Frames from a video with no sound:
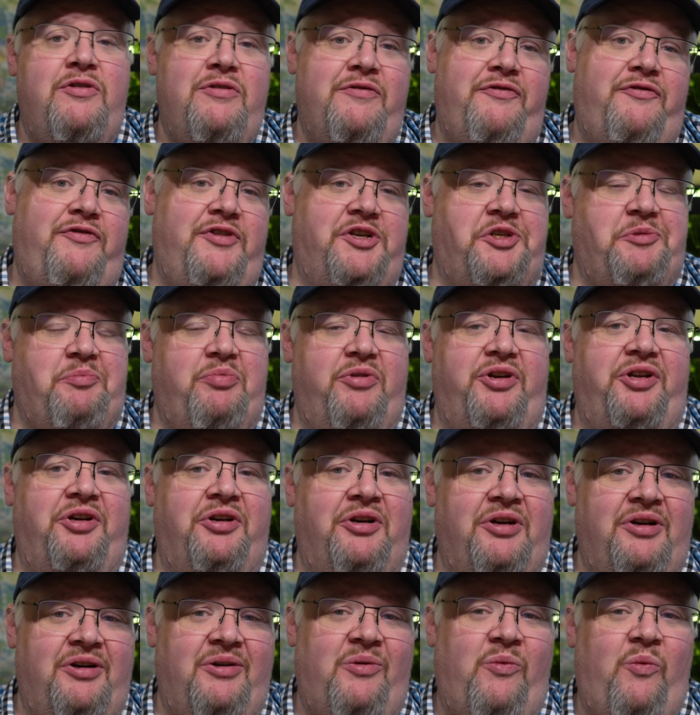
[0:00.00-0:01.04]
you're a fish
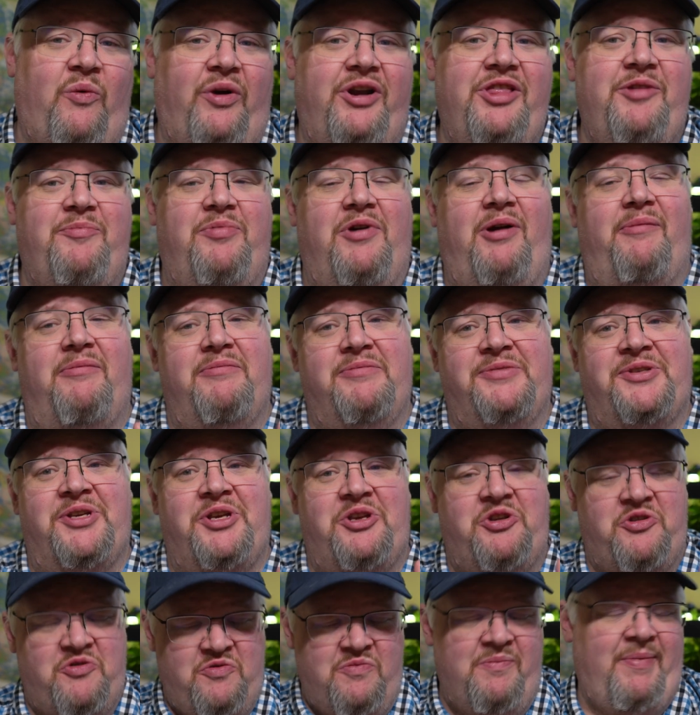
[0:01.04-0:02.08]
breeder, one of the problems that
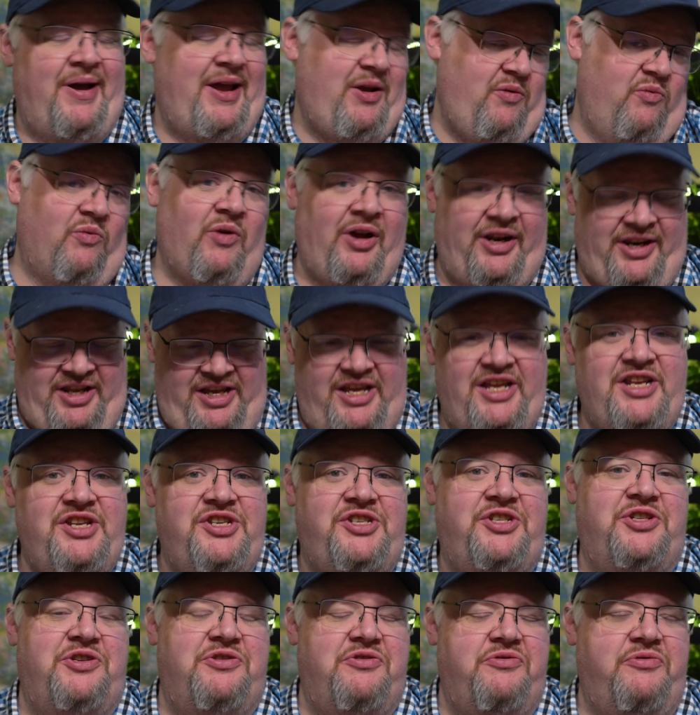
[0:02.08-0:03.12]
you might run
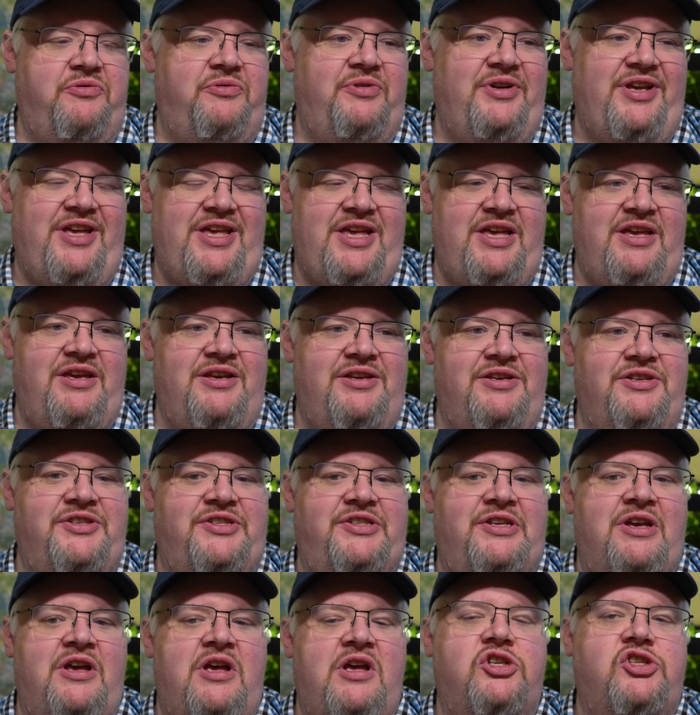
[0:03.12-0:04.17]
into
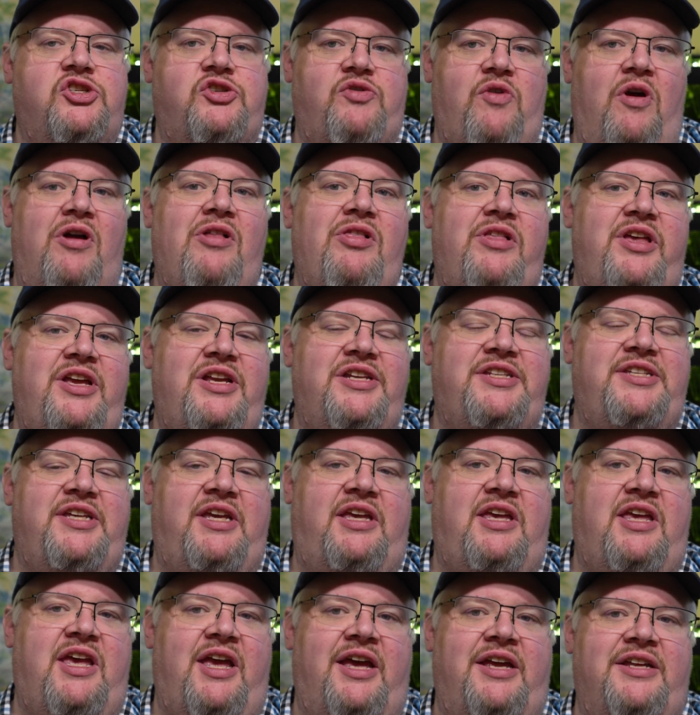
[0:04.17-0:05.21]
is struggling to
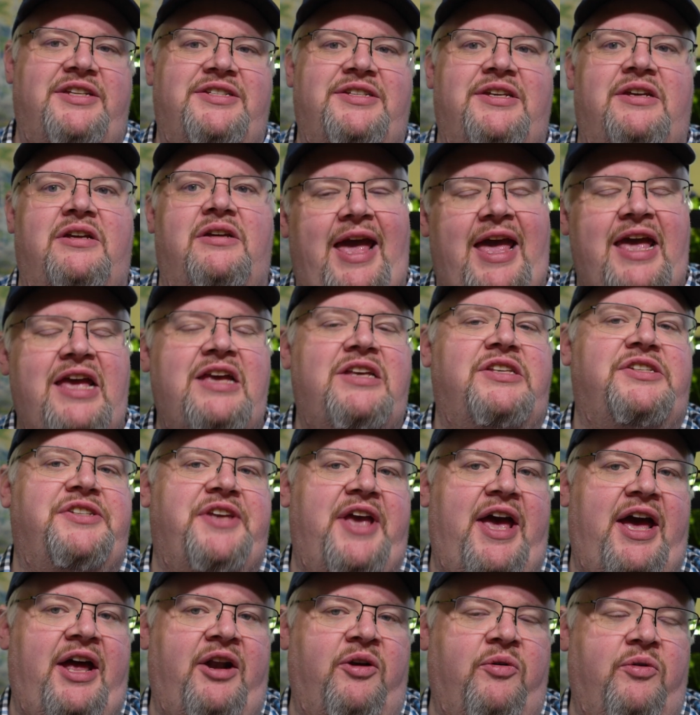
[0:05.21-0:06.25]
get egg
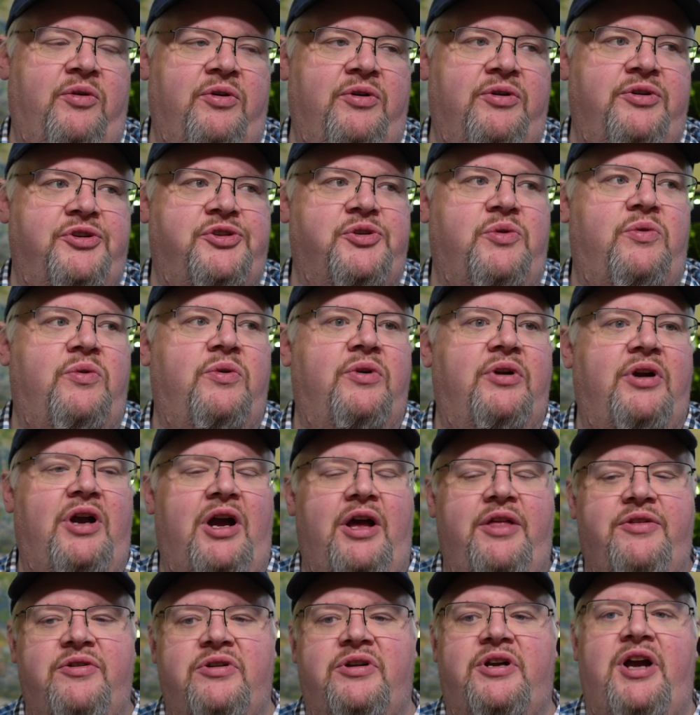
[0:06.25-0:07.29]
scatterers or
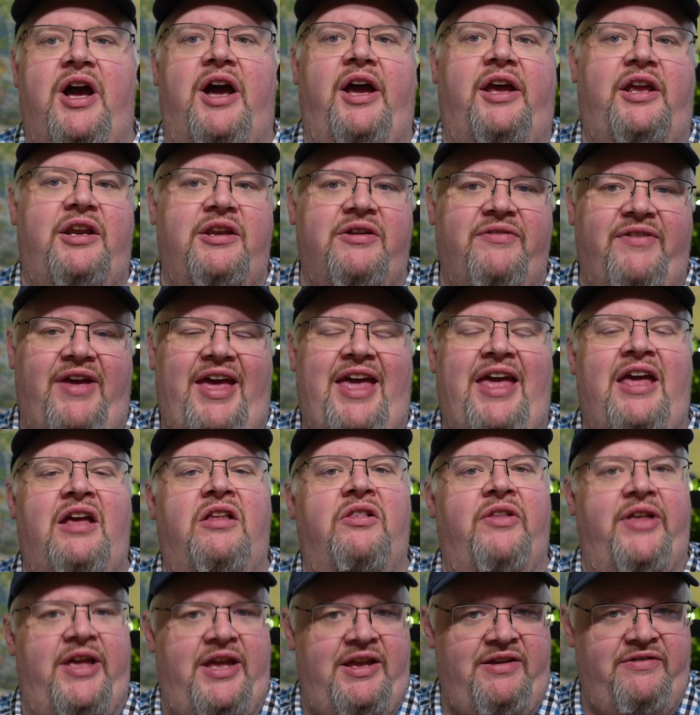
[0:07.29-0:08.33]
other kind of
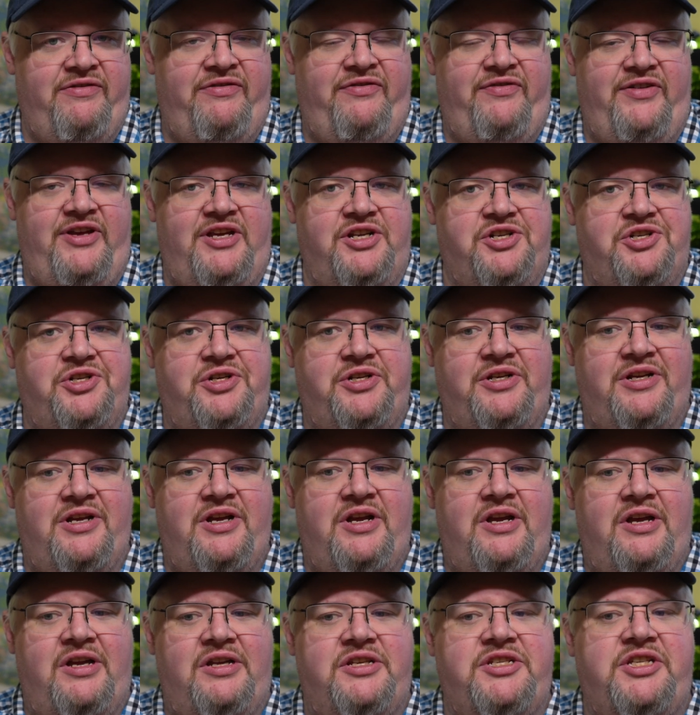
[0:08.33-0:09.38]
egg-laying fish
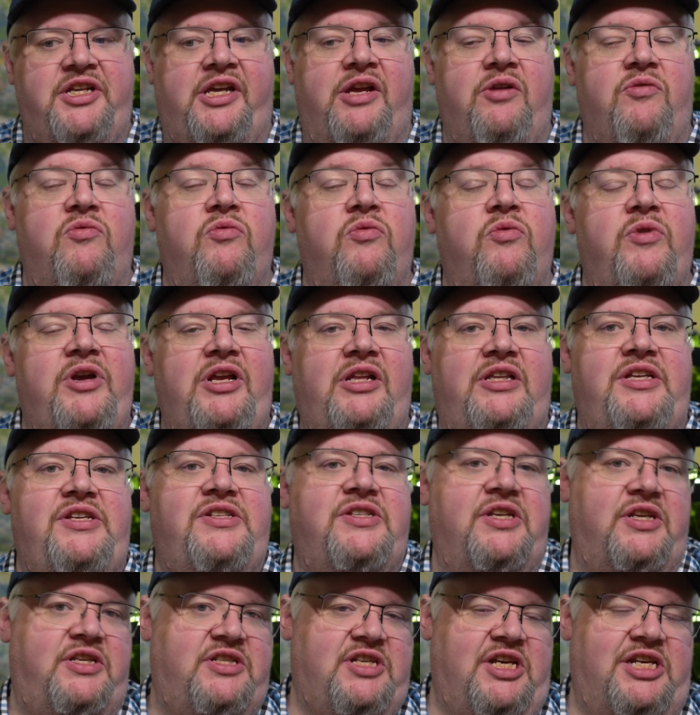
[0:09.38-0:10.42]
to get really
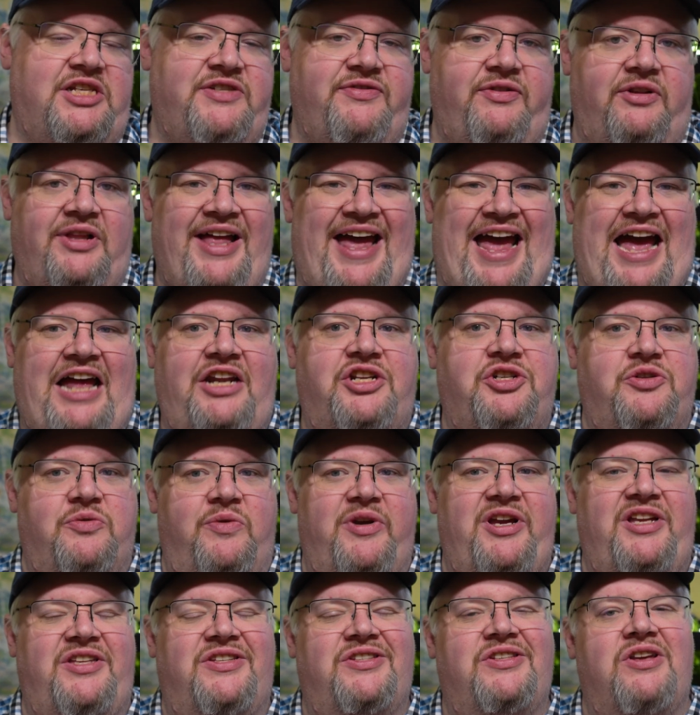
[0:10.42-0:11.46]
successful hatch
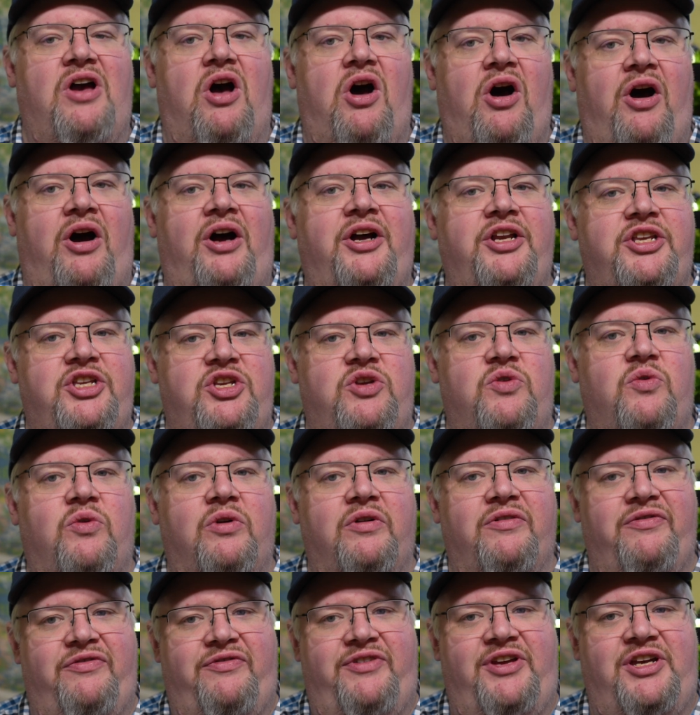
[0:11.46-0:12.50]
rates on
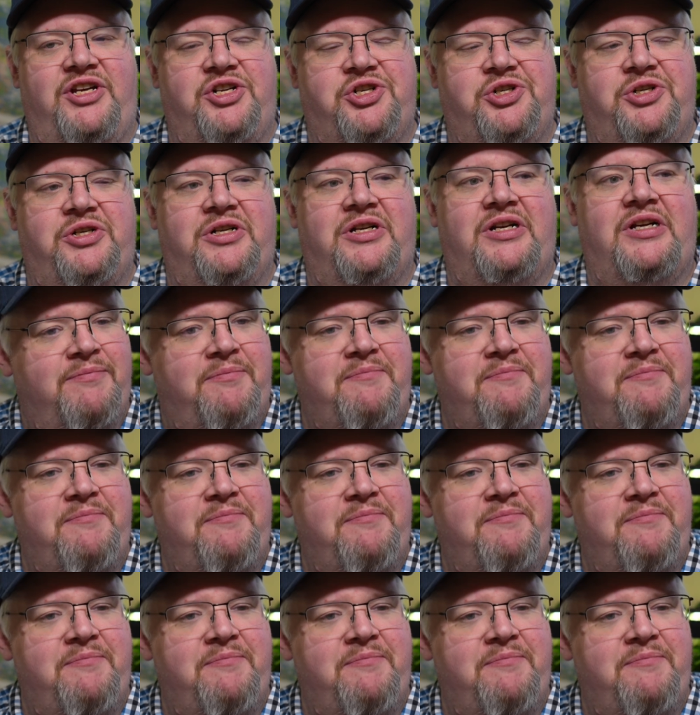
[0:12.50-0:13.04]
your fish.